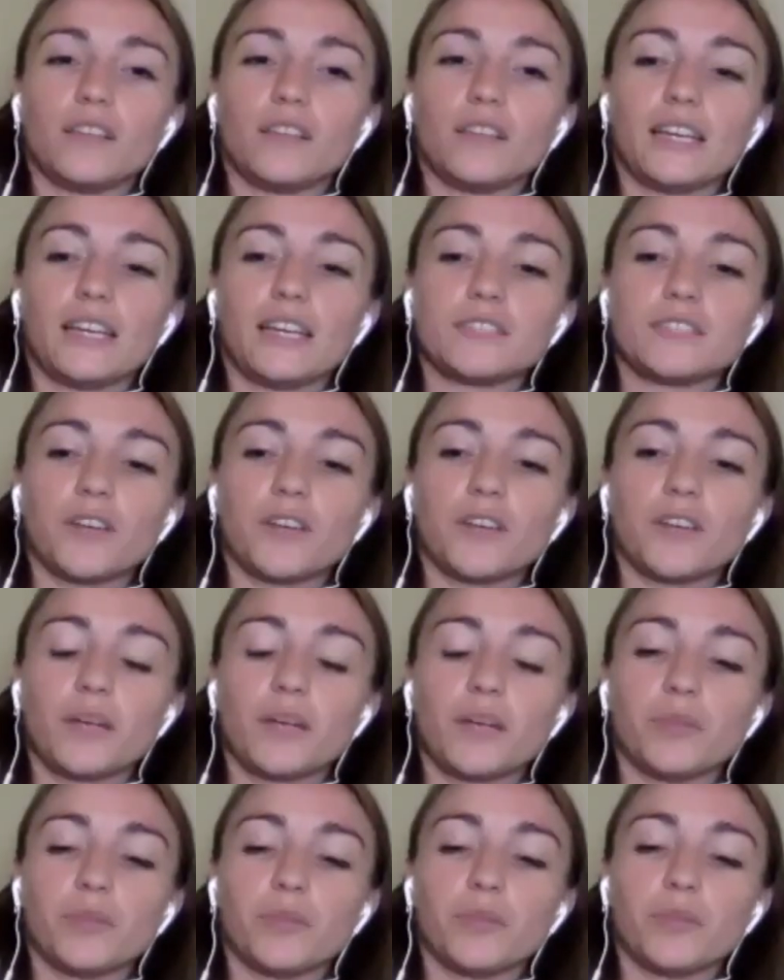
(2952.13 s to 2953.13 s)
Like it's very
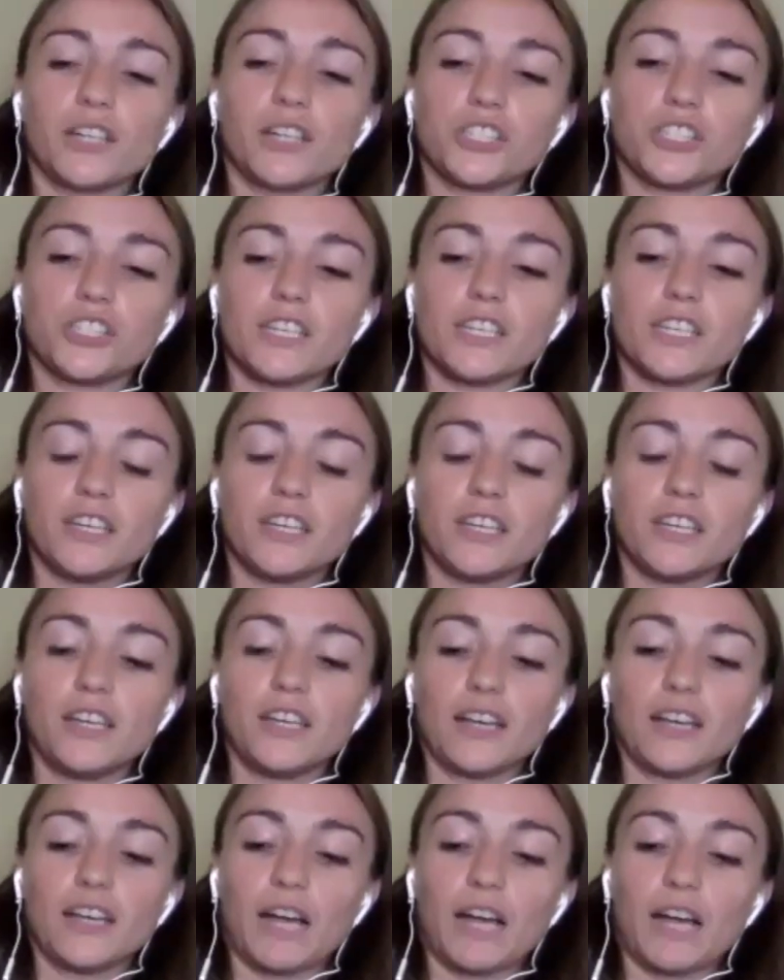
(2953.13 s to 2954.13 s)
blotchy.
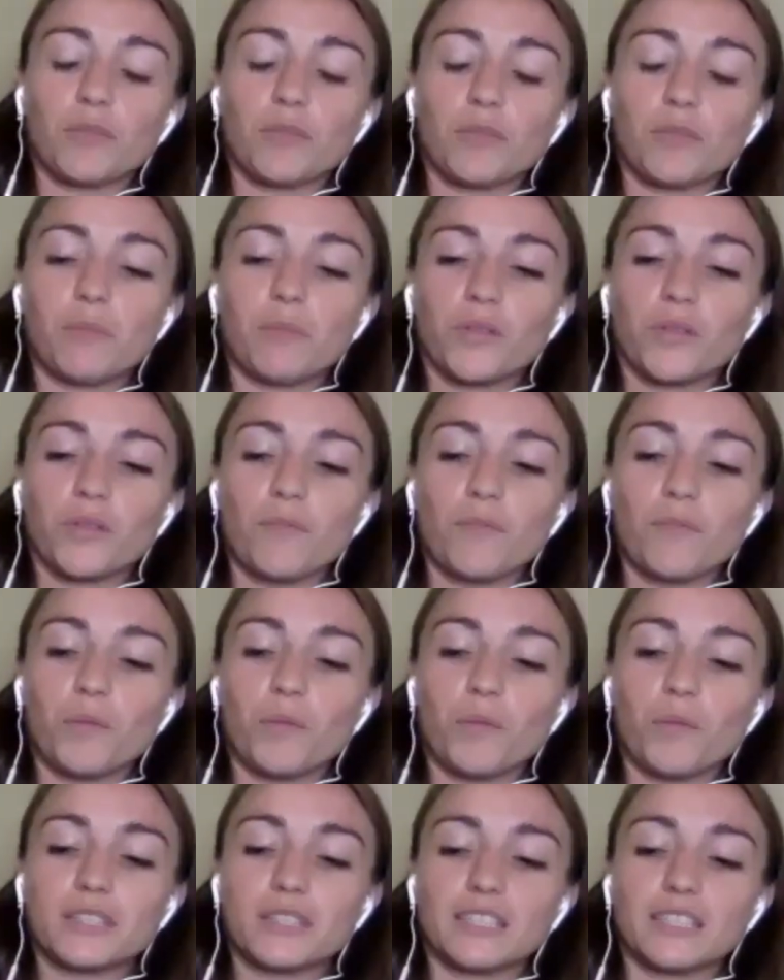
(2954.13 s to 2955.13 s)
I remember the
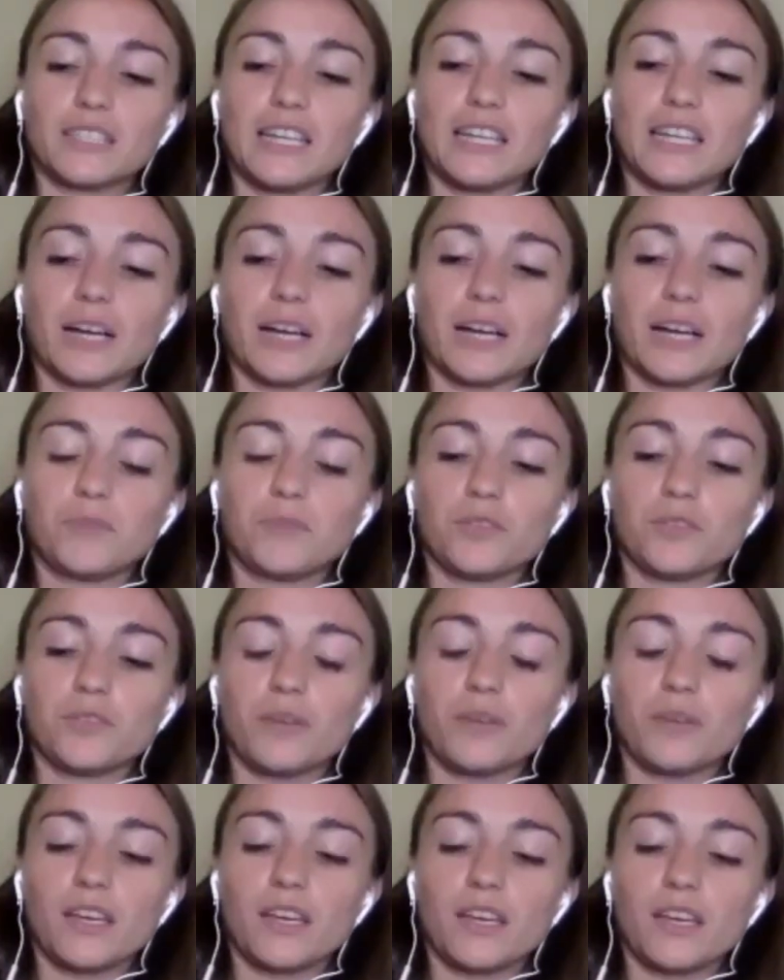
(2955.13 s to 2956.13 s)
moments leading up to
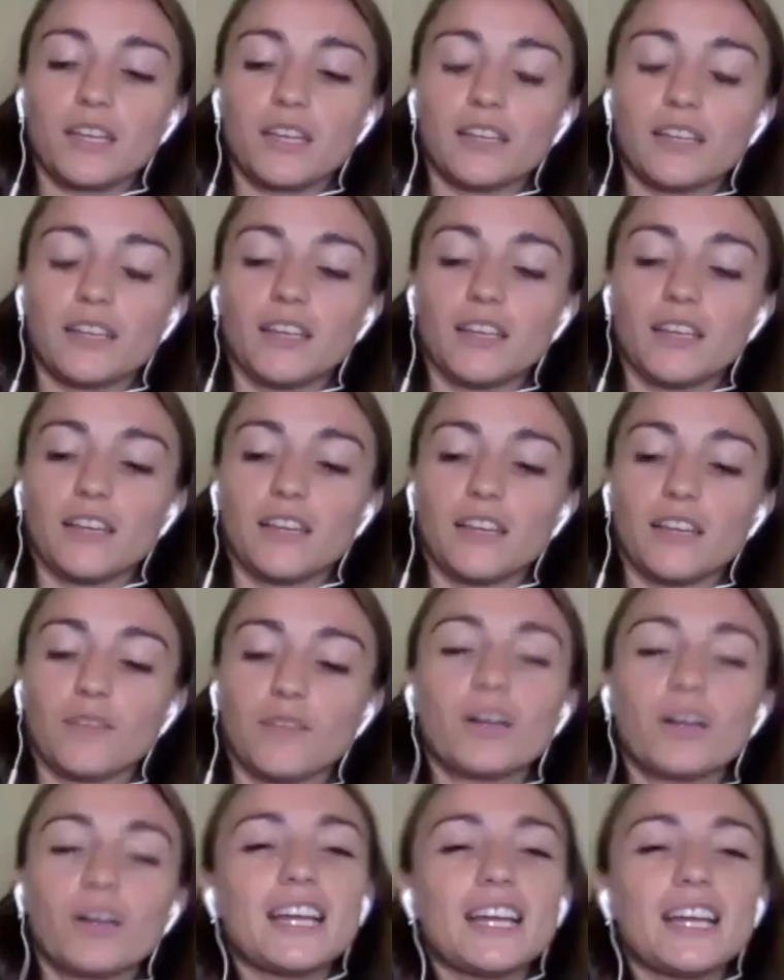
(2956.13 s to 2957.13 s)
it.
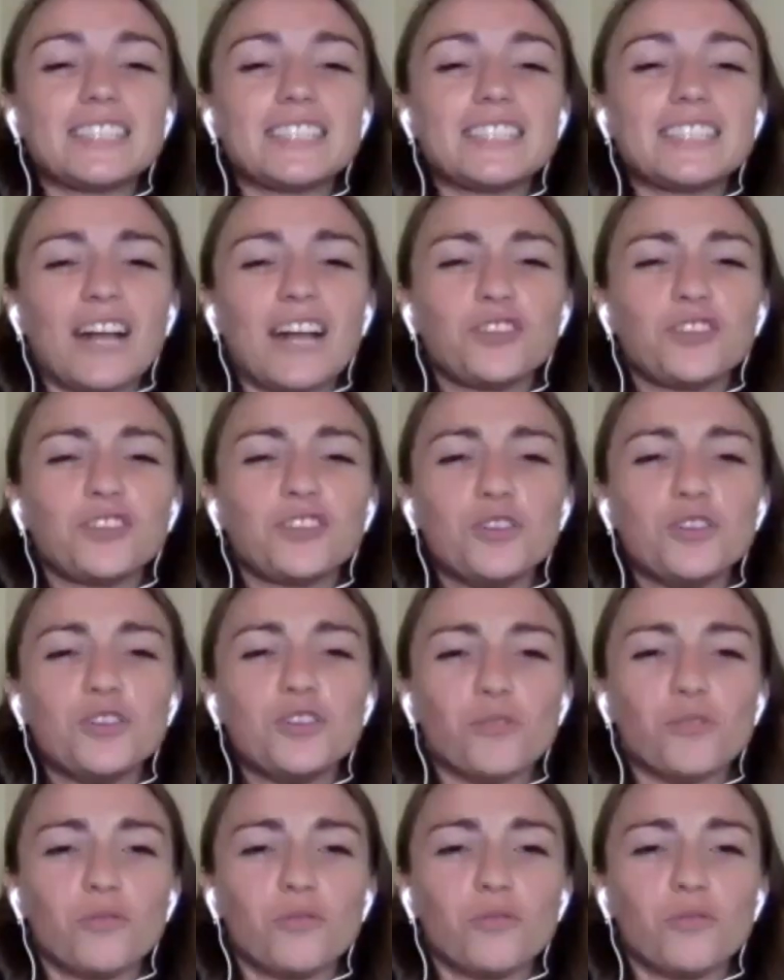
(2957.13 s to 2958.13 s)
What mm-hmm. did I mm-hmm. tell
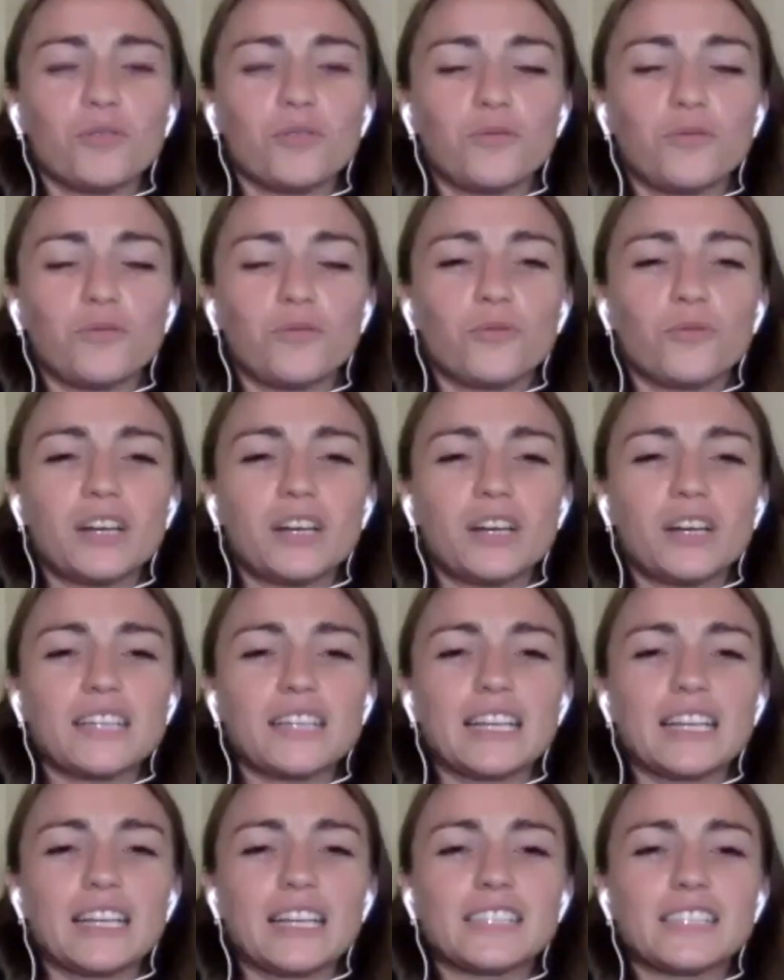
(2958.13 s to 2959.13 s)
you? What did
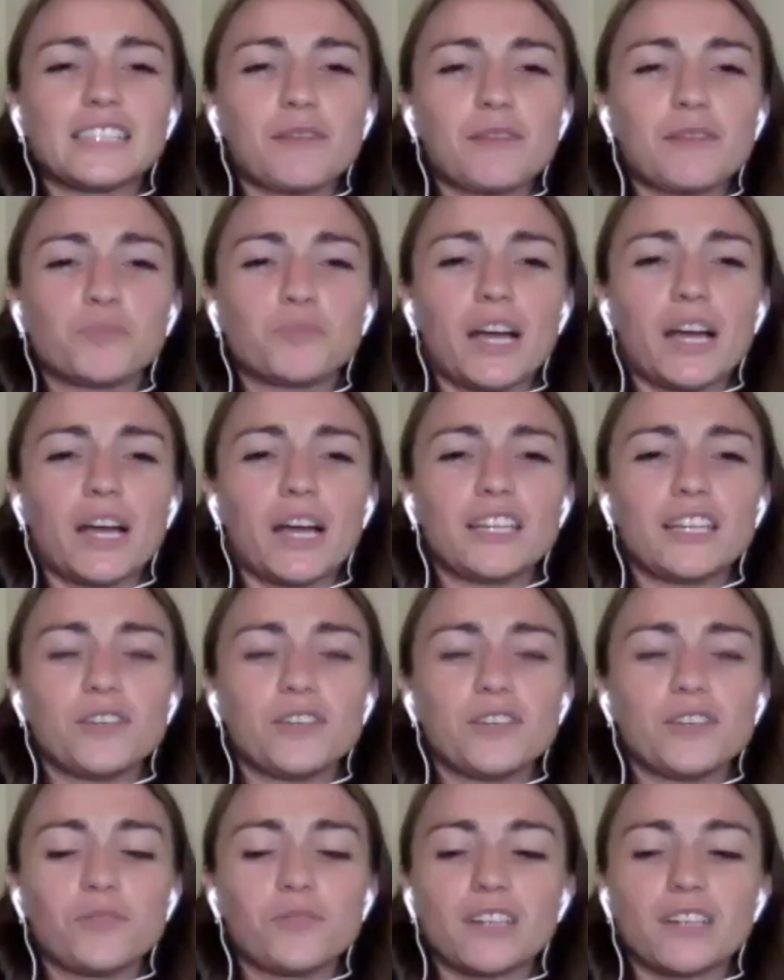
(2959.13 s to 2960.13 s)
I, did I say? I, I was bi to
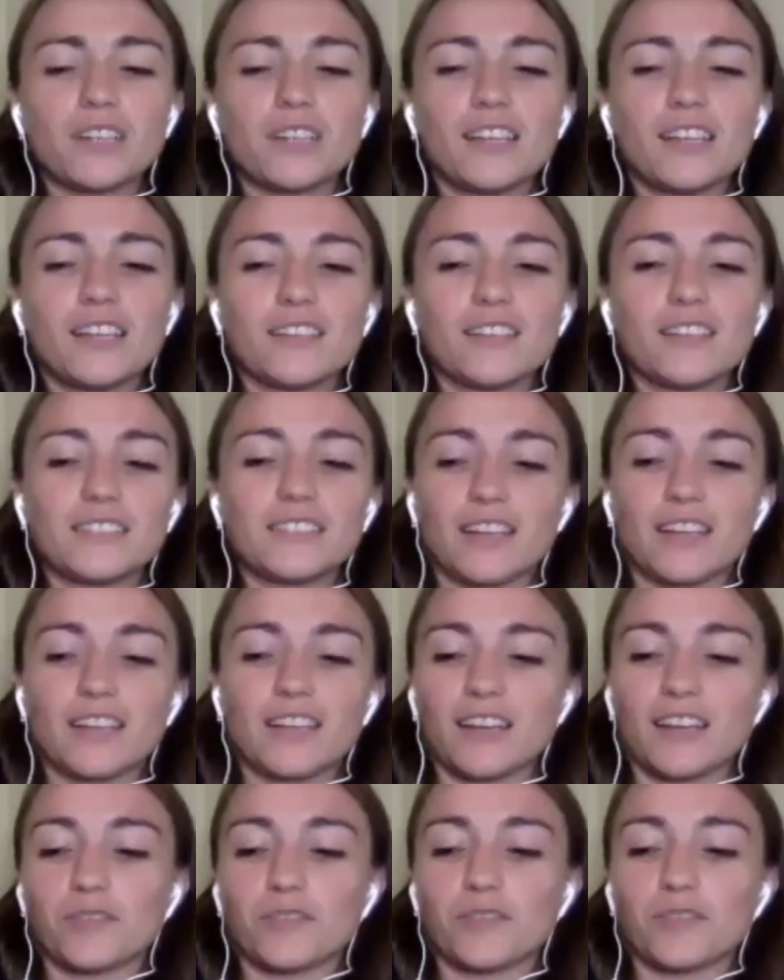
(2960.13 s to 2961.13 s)
you, or did I? Did,
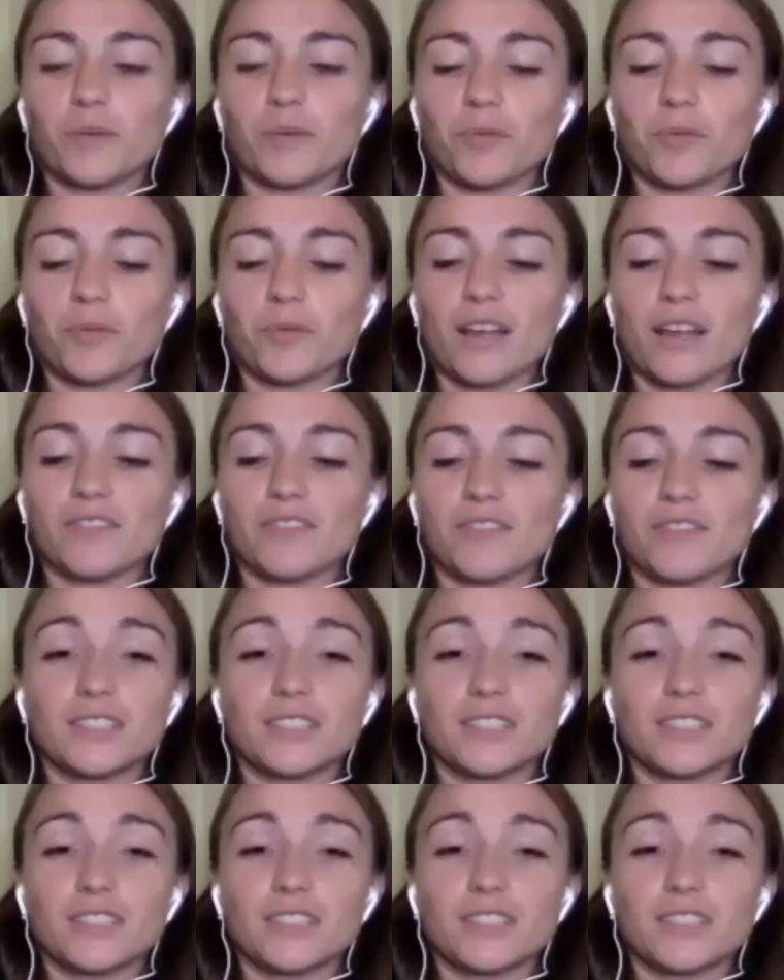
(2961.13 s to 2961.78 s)
I don't remember what I even. Said.